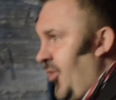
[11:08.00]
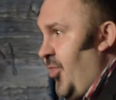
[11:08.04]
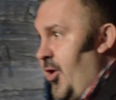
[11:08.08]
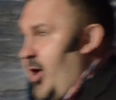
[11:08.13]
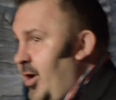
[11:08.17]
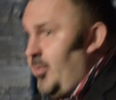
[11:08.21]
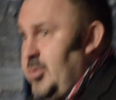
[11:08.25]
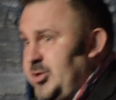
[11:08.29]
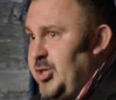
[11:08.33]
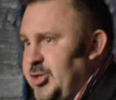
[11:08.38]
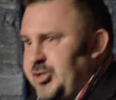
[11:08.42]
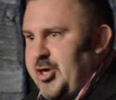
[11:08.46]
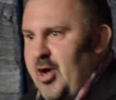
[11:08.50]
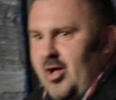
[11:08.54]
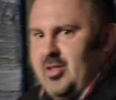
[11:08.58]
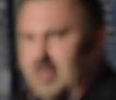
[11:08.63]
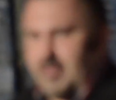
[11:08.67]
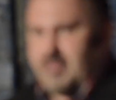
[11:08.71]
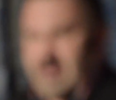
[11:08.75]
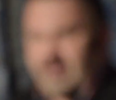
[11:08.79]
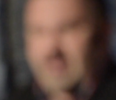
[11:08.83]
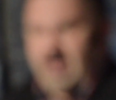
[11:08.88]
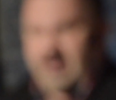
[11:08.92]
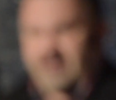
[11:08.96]
I thought he was just
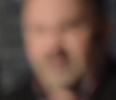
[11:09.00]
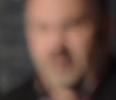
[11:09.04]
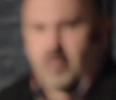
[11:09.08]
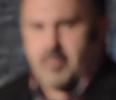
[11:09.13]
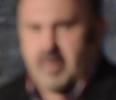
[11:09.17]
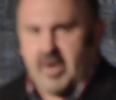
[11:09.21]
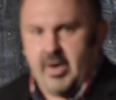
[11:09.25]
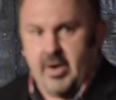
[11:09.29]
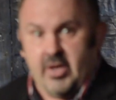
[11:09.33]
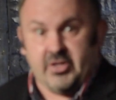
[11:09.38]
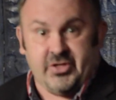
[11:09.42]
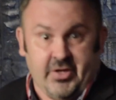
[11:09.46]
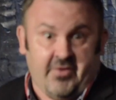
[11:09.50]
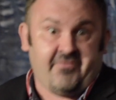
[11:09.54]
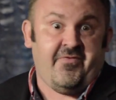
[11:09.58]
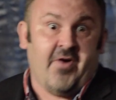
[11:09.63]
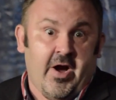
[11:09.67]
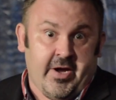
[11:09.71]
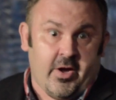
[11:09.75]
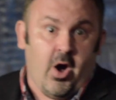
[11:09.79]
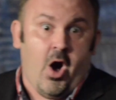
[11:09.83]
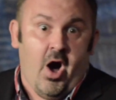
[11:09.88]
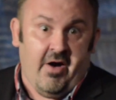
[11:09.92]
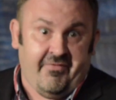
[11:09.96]
calling me that for a minute. And I was like,
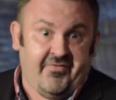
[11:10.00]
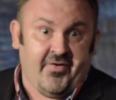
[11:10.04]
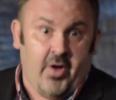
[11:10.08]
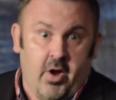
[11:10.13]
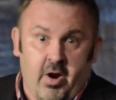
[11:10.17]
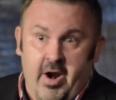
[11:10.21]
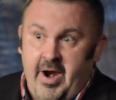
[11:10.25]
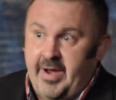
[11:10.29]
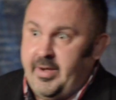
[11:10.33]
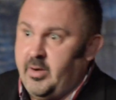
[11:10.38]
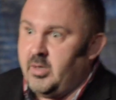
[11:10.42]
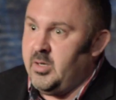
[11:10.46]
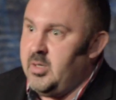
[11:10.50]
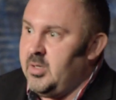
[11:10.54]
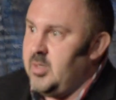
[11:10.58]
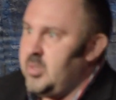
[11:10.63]
fuck off, all right?